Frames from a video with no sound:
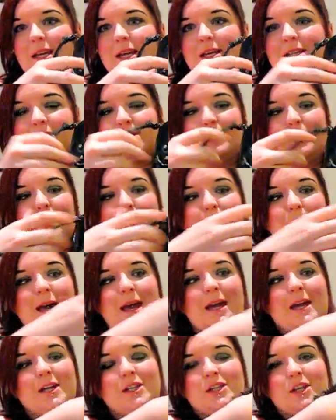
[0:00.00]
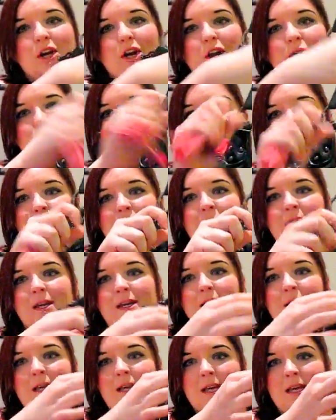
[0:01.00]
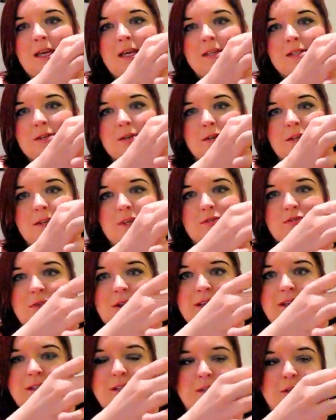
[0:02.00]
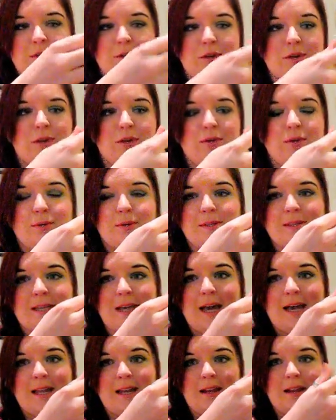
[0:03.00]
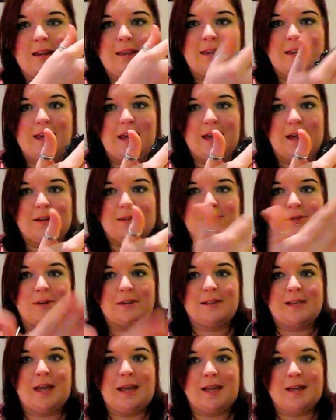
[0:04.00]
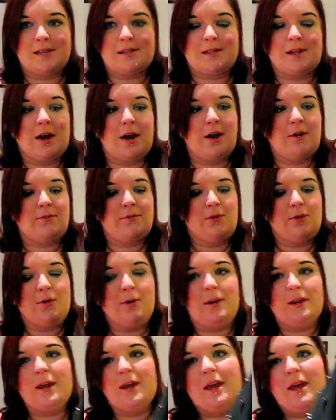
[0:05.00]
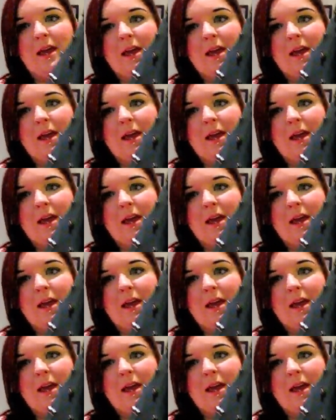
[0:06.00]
It's got a bag charm on it. It's got these rings that are good if you want to add anything extra, tie a scarf on